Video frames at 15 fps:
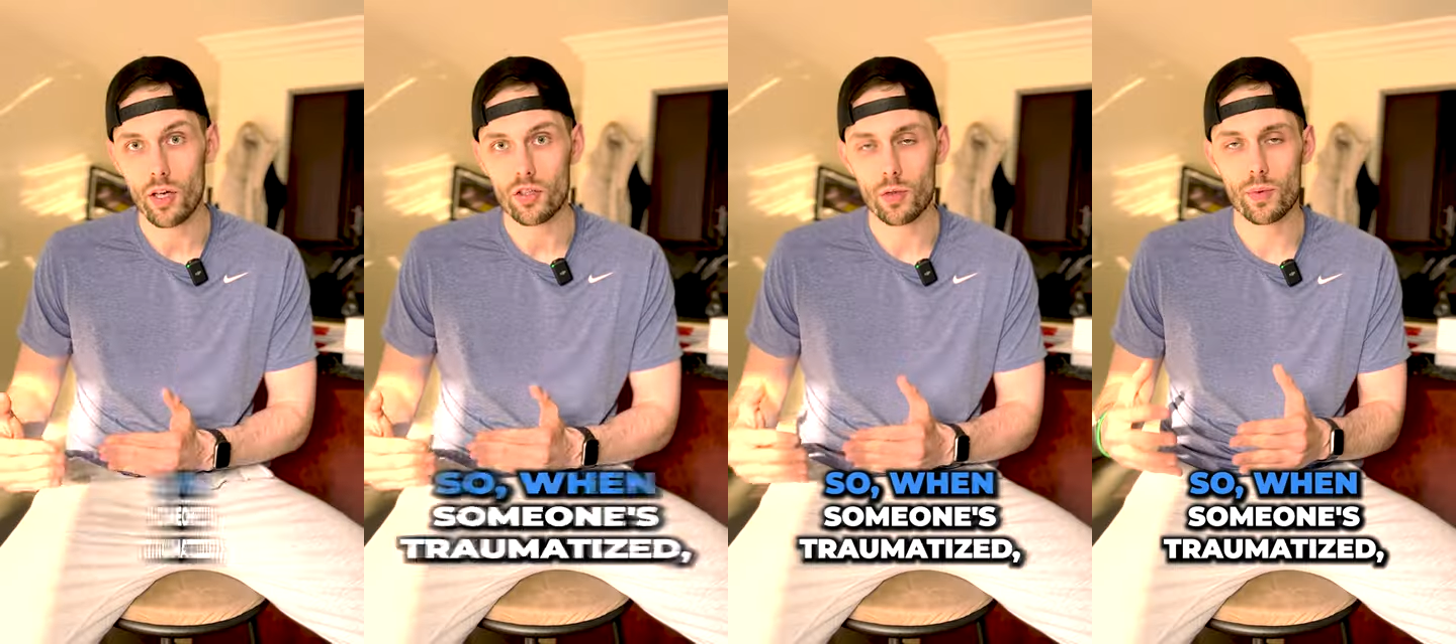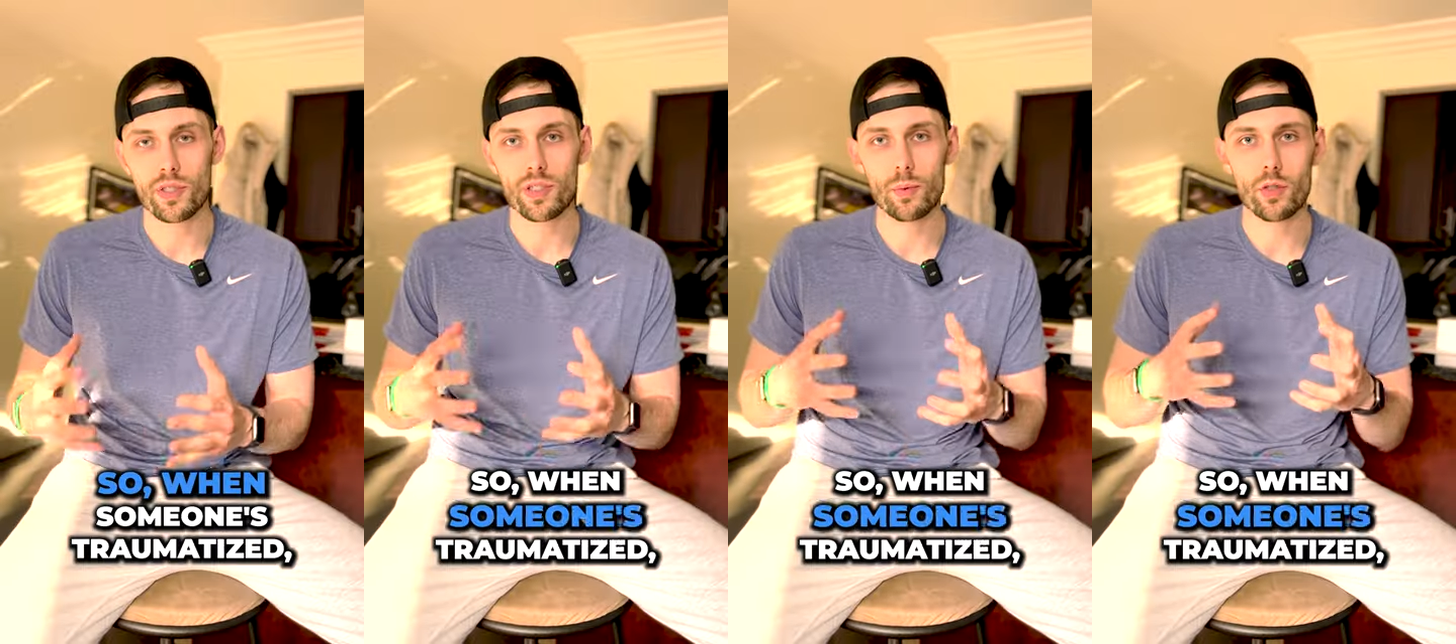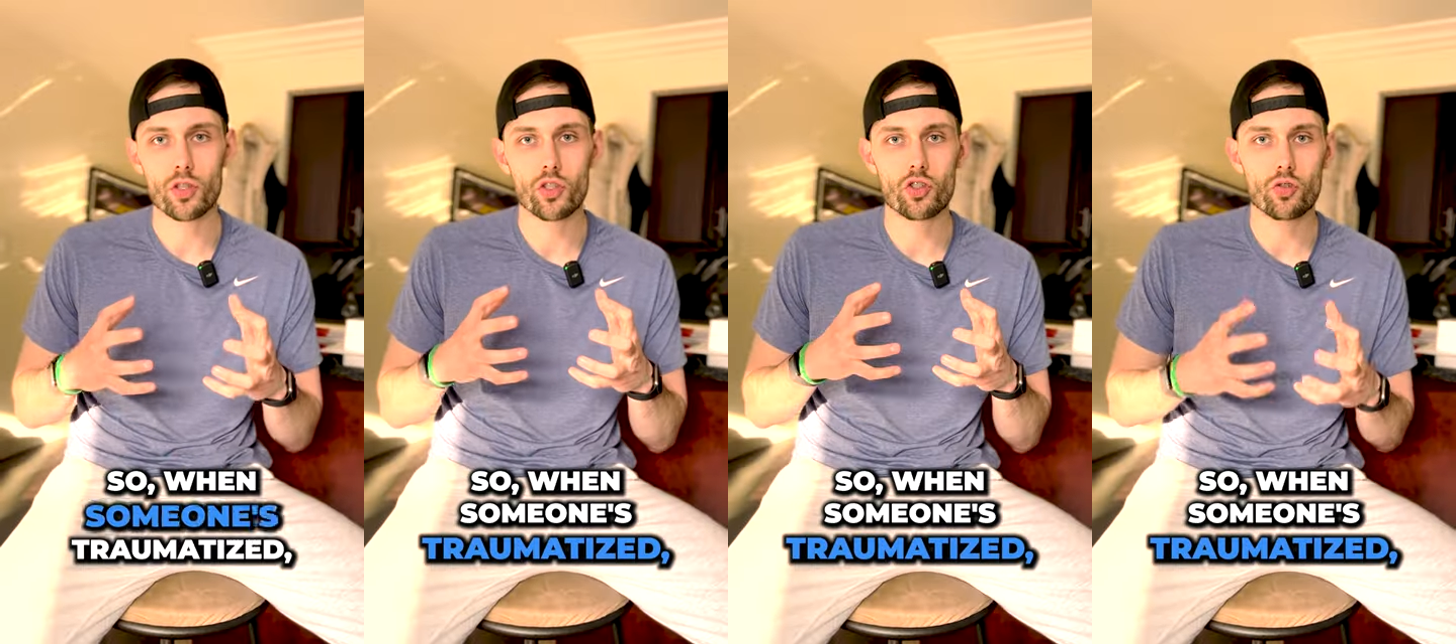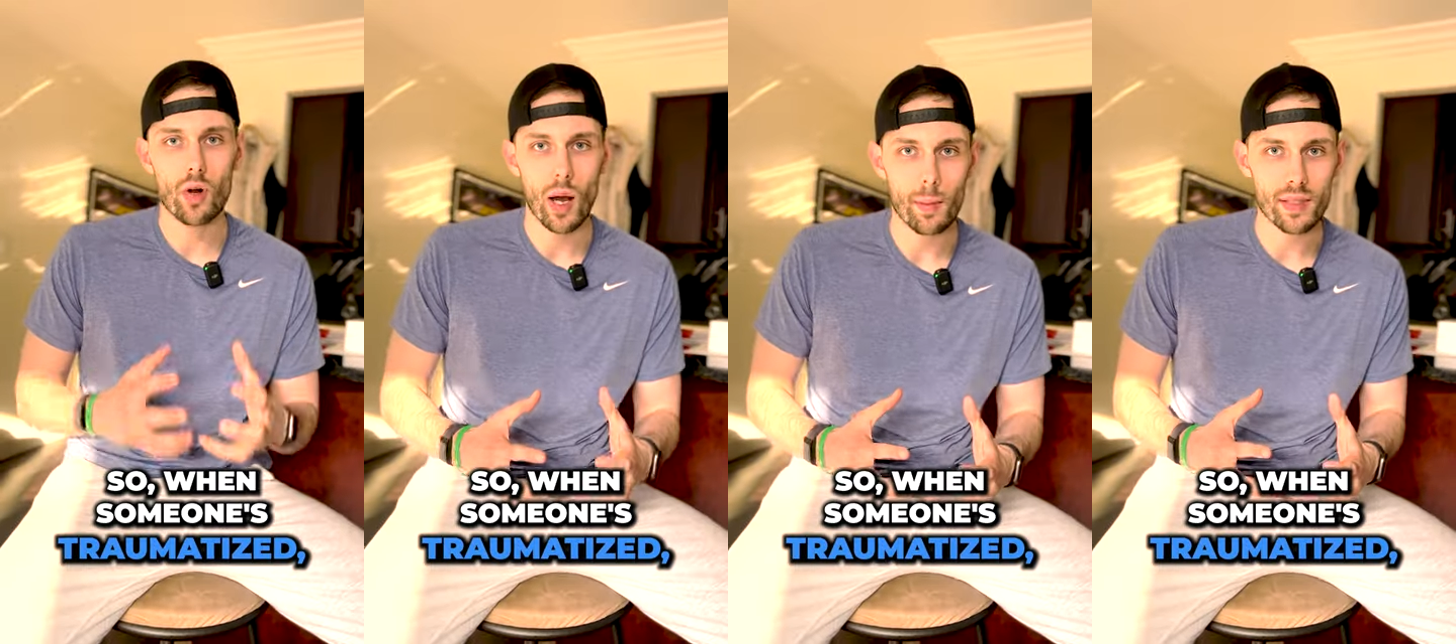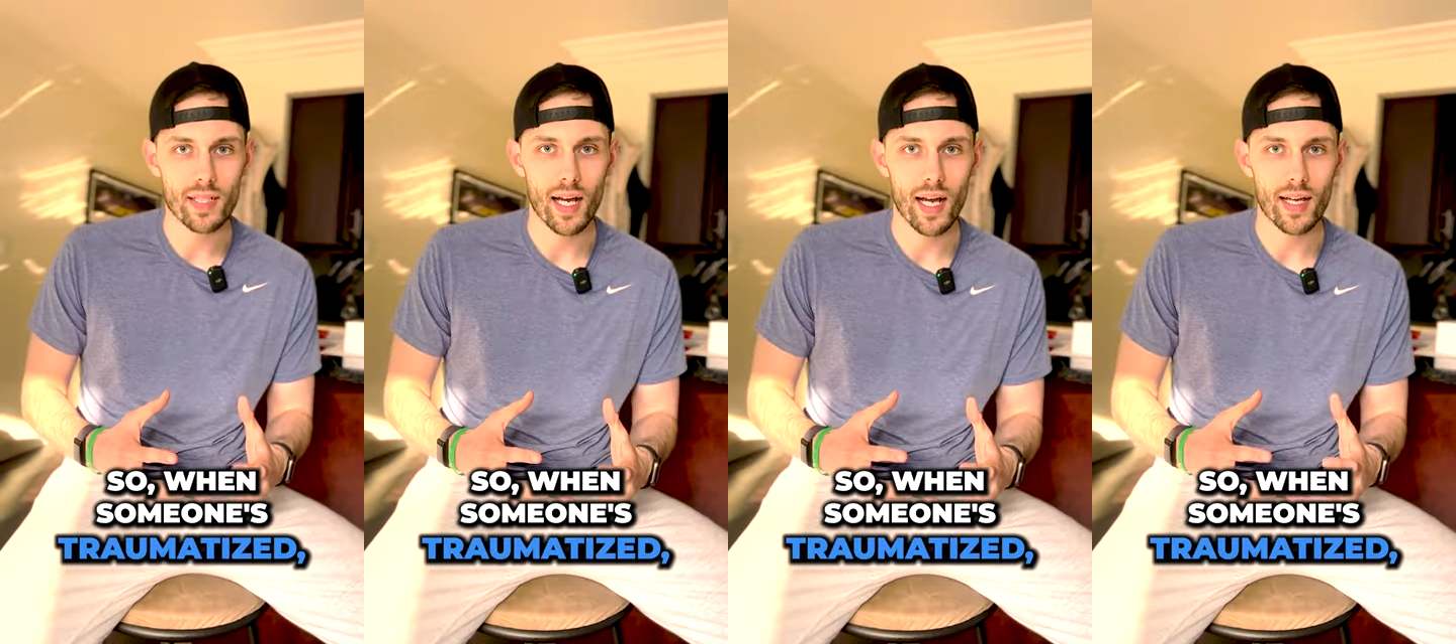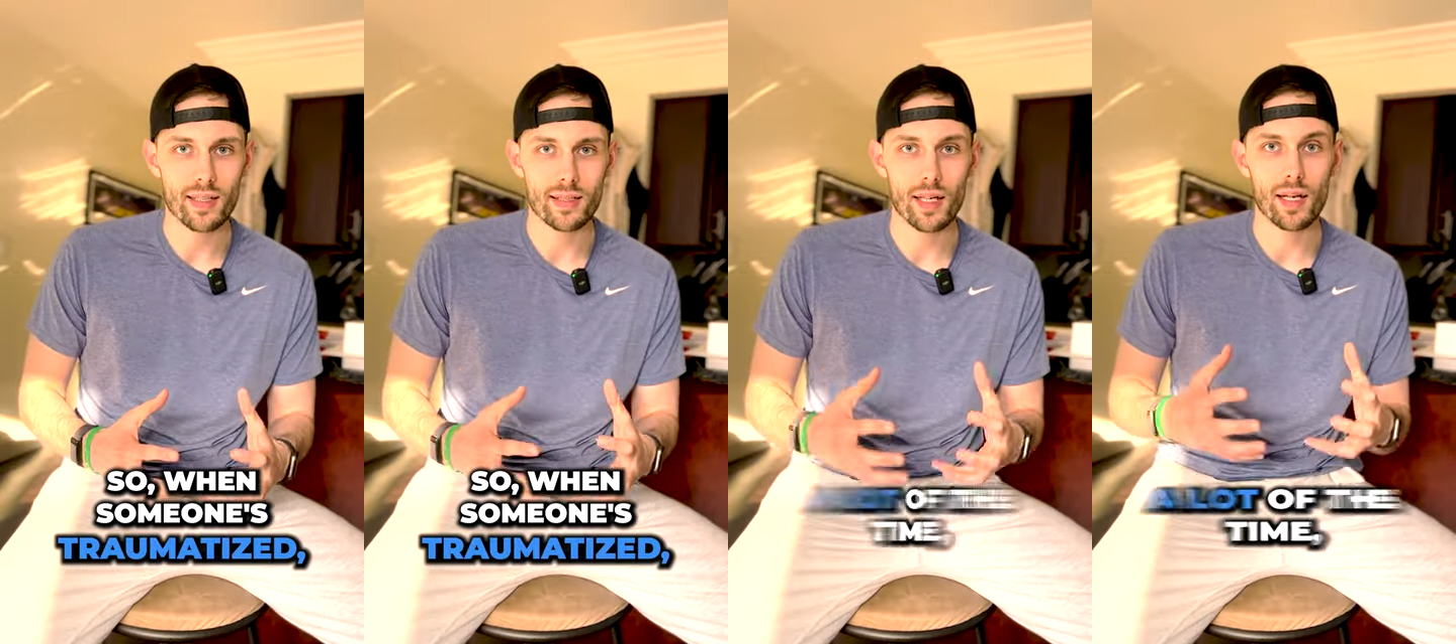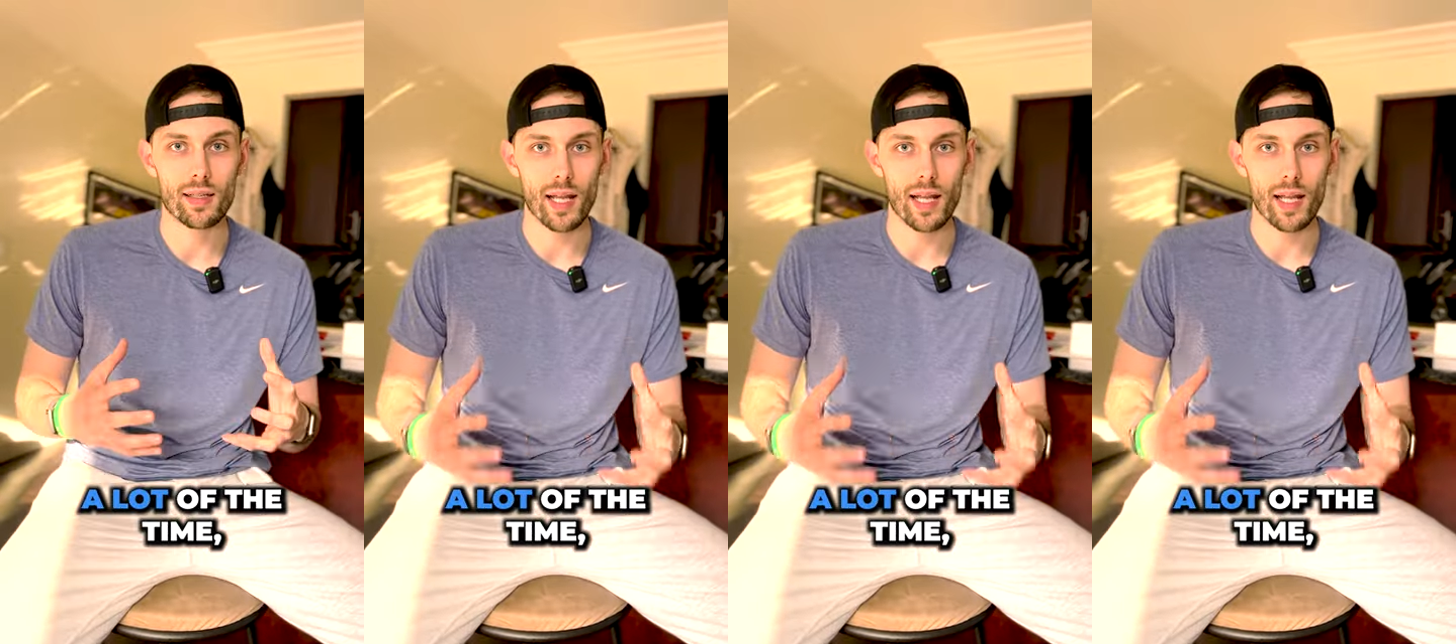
So when someone's traumatized,